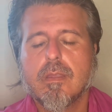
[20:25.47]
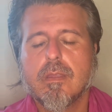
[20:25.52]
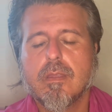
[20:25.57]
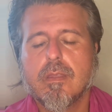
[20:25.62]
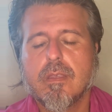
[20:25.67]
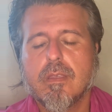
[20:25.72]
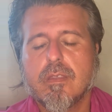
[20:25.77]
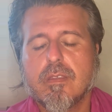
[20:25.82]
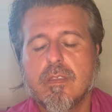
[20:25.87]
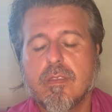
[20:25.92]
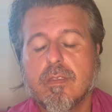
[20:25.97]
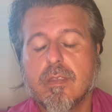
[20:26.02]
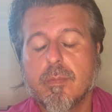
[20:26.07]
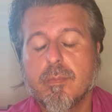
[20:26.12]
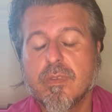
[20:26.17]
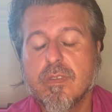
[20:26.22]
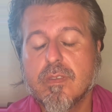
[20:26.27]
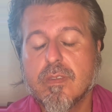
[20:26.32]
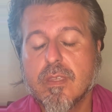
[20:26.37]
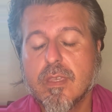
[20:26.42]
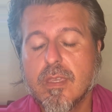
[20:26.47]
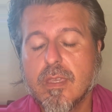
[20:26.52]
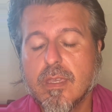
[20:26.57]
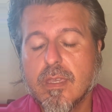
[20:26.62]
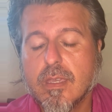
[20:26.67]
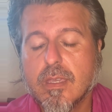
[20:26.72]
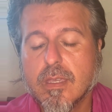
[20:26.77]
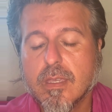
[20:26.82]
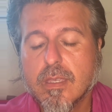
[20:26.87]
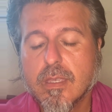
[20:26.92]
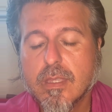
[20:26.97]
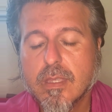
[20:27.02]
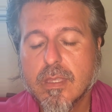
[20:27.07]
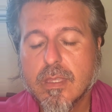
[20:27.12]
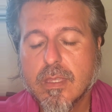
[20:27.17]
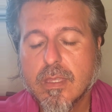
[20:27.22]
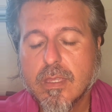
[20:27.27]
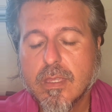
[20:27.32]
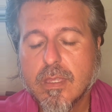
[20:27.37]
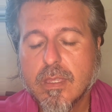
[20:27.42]
This is a mistake
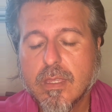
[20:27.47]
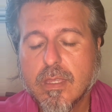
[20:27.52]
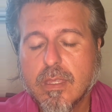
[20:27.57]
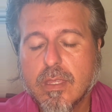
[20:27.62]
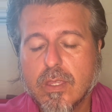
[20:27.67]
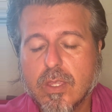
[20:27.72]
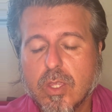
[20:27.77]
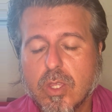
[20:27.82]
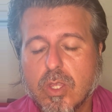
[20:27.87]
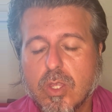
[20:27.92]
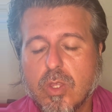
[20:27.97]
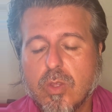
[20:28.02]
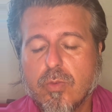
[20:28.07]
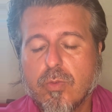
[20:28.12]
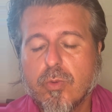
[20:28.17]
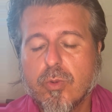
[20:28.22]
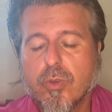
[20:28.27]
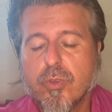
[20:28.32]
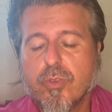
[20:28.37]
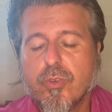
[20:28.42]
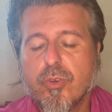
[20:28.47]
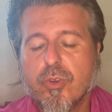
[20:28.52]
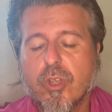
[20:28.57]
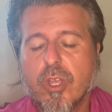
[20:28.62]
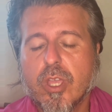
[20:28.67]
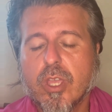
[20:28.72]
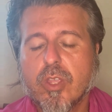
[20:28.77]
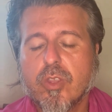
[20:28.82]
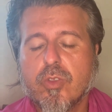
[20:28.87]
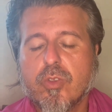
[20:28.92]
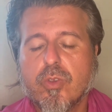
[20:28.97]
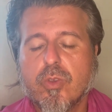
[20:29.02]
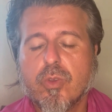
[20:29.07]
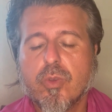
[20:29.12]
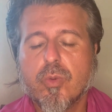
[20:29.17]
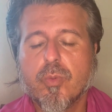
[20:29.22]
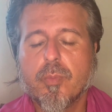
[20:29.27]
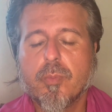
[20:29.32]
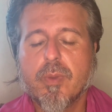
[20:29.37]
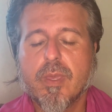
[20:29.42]
if you're trying
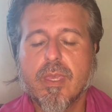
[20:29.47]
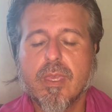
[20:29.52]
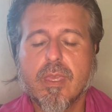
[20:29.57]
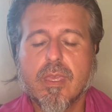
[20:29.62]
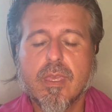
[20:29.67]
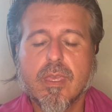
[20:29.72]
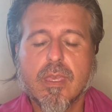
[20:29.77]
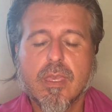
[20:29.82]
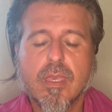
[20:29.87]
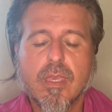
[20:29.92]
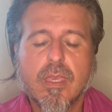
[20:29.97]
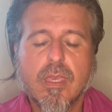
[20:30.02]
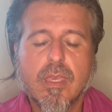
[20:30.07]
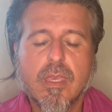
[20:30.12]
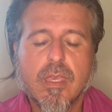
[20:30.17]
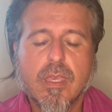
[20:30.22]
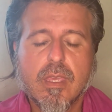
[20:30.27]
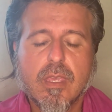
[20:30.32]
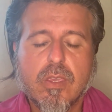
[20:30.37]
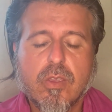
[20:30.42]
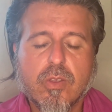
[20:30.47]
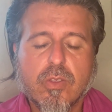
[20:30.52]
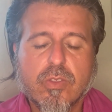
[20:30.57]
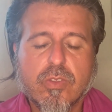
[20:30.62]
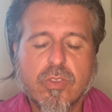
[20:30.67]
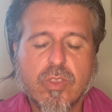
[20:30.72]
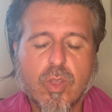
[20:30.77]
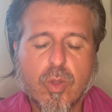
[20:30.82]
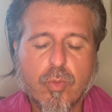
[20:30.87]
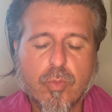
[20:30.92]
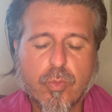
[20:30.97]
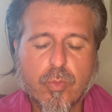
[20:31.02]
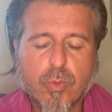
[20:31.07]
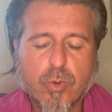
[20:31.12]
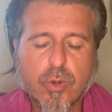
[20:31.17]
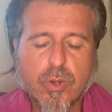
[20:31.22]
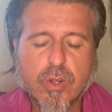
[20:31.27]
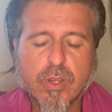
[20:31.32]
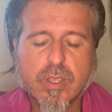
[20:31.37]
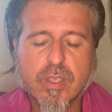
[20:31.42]
to make yourself
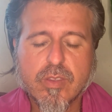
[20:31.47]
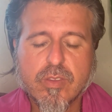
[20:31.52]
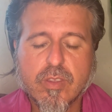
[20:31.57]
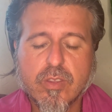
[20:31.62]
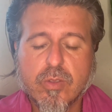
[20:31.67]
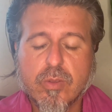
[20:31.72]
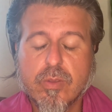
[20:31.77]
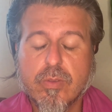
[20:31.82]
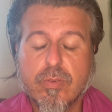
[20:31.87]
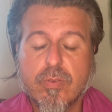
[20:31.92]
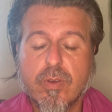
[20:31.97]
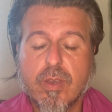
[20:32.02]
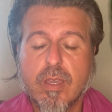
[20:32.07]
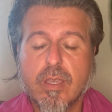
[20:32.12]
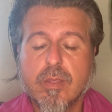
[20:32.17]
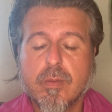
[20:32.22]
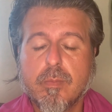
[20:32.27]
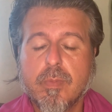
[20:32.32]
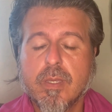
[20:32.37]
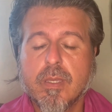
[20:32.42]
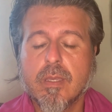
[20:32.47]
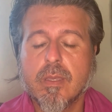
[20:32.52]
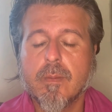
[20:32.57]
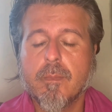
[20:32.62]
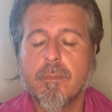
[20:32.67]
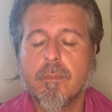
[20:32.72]
work as a unified being.